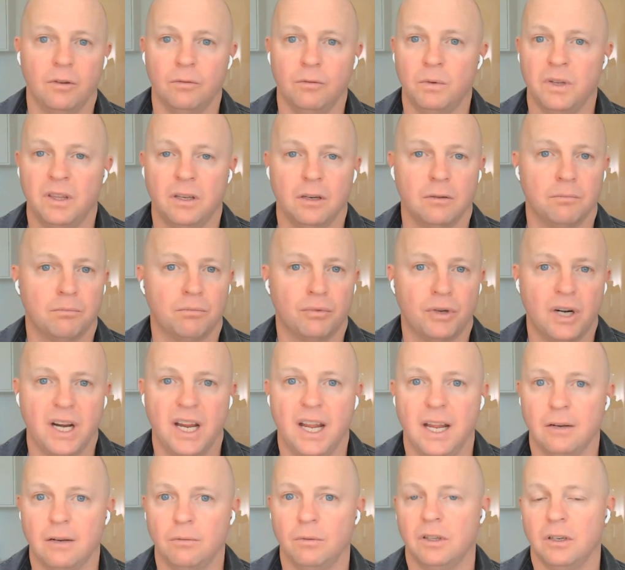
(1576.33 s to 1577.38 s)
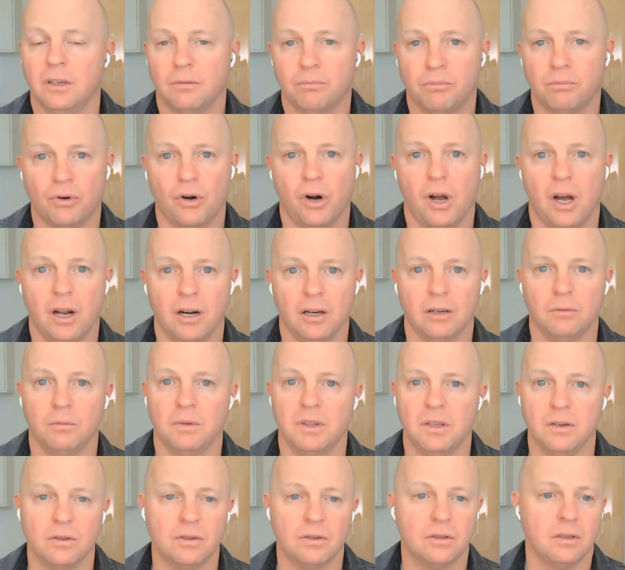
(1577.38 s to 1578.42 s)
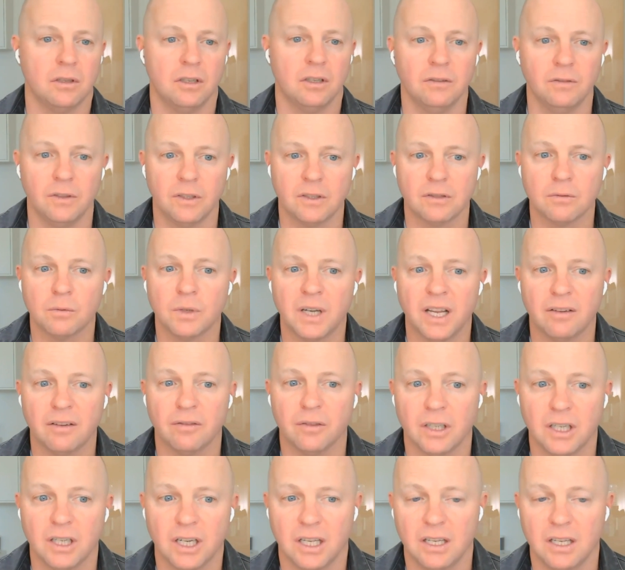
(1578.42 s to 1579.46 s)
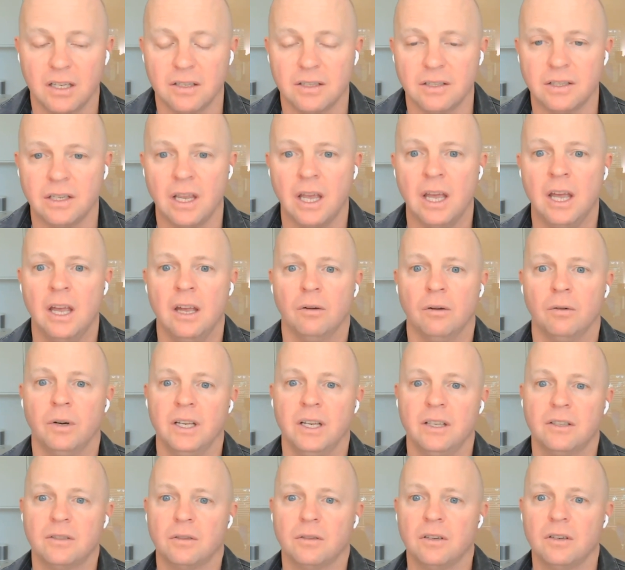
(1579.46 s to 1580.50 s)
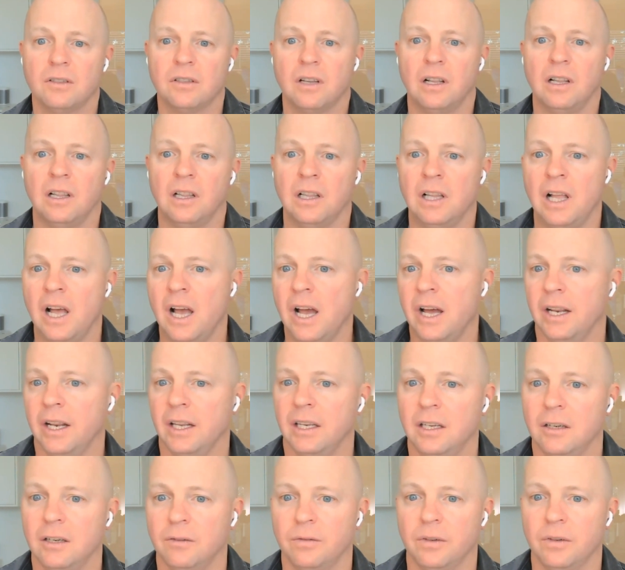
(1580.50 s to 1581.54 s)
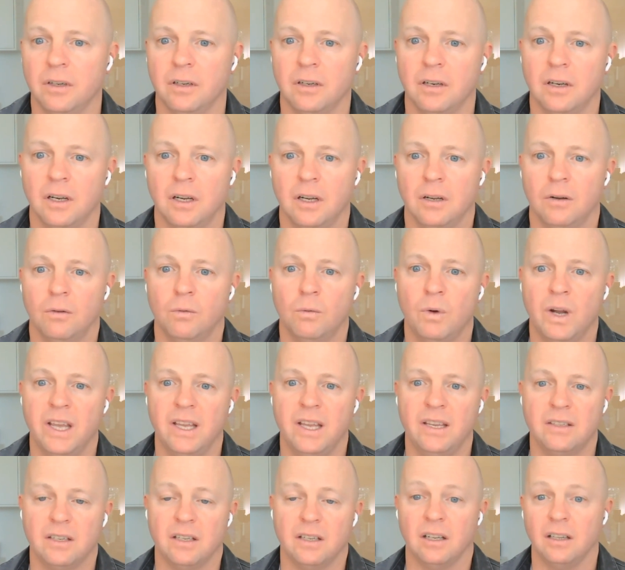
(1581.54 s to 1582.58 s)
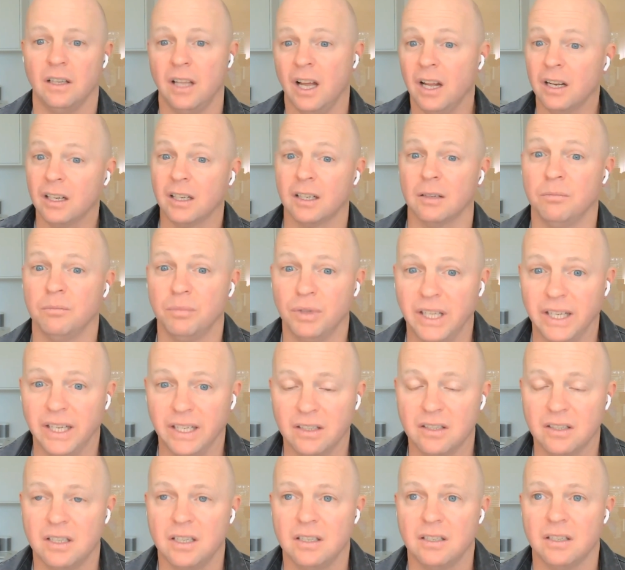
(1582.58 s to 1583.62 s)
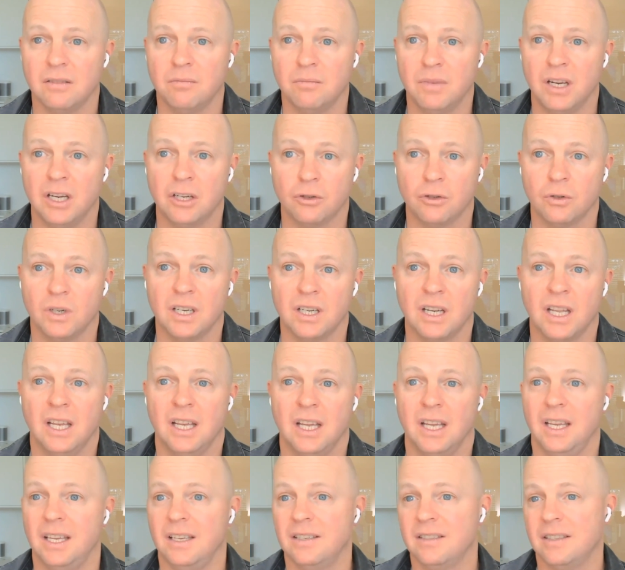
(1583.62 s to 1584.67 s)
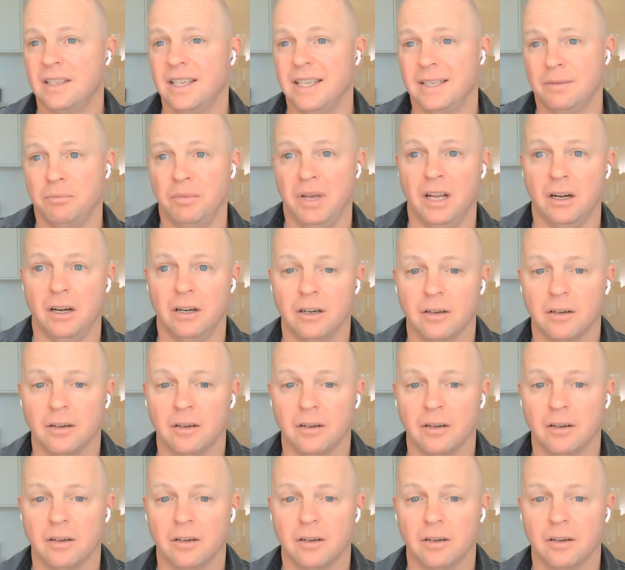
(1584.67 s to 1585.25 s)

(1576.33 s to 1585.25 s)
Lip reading: your brand, with your product, with your service, whatever it is, right? So there's a lot of different ways and a lot of complexities in measuring, is this better?